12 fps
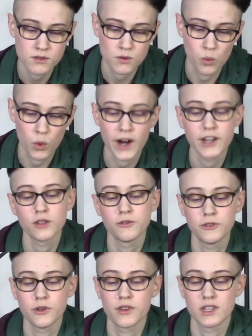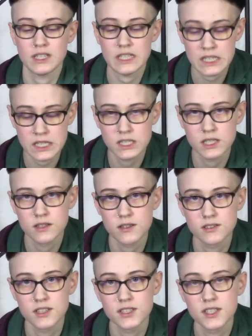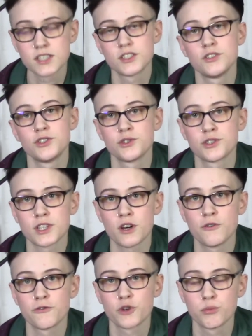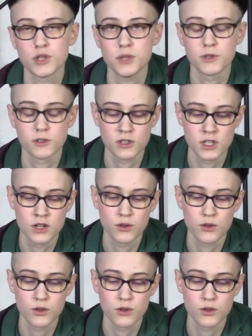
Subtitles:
why do you feel the need to distance yourself from people